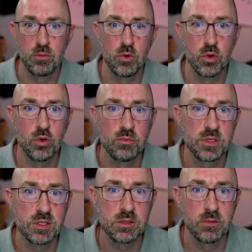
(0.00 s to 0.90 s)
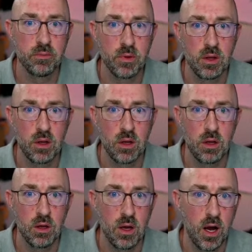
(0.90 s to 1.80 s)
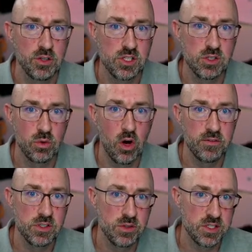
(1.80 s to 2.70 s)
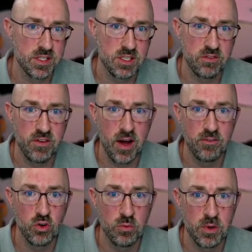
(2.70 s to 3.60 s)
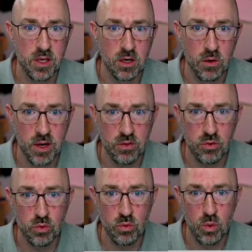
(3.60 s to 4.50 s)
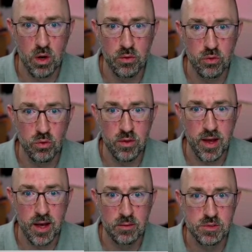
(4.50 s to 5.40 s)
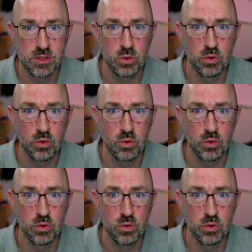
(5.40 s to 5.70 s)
groups. I'll just do an Office 365 group and iterate through that. So